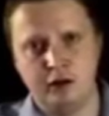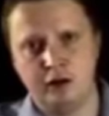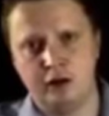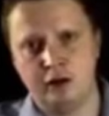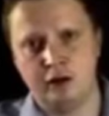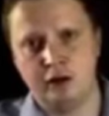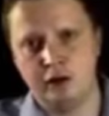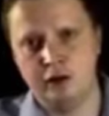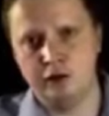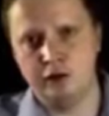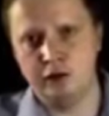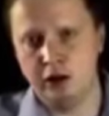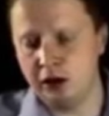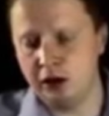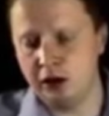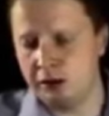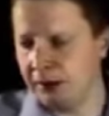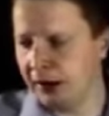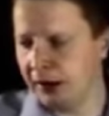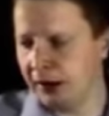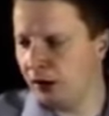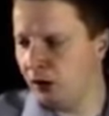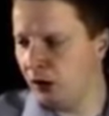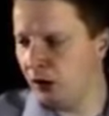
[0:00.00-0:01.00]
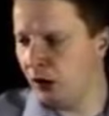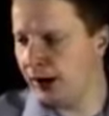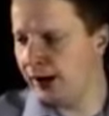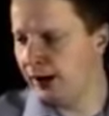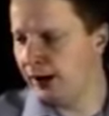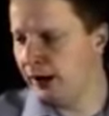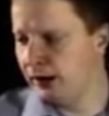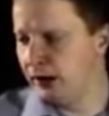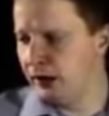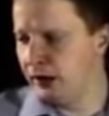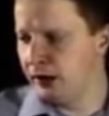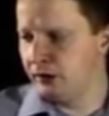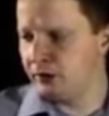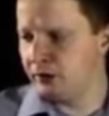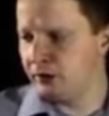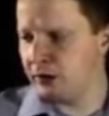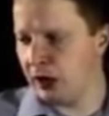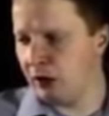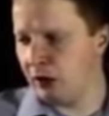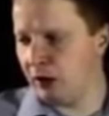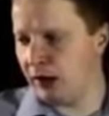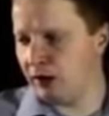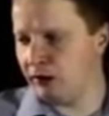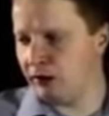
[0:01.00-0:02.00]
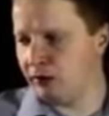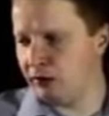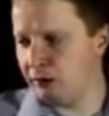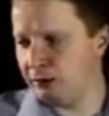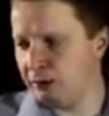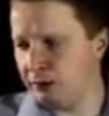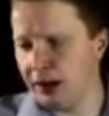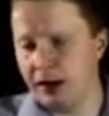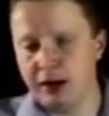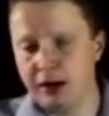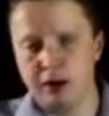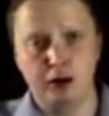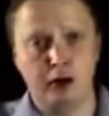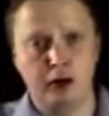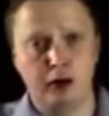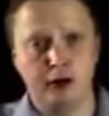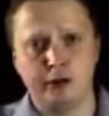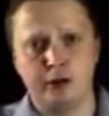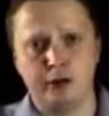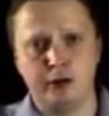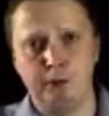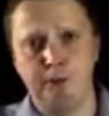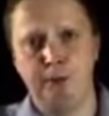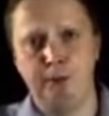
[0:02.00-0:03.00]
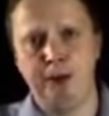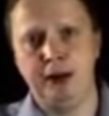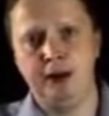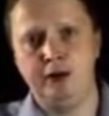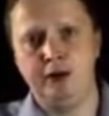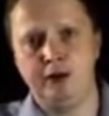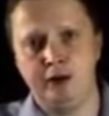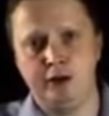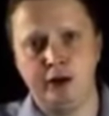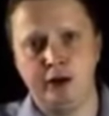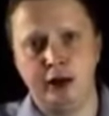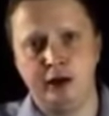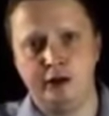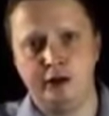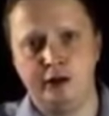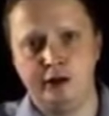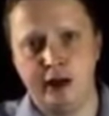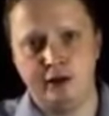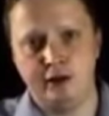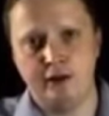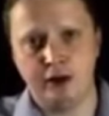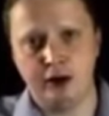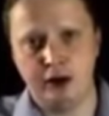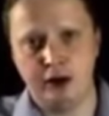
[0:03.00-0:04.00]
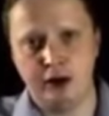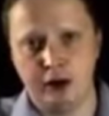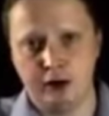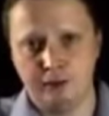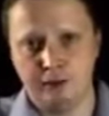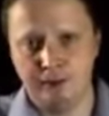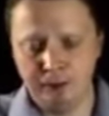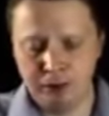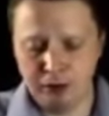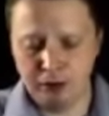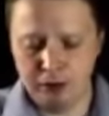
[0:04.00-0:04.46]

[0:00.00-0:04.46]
is considered the main line. Tal actually played knight on b to d7 here.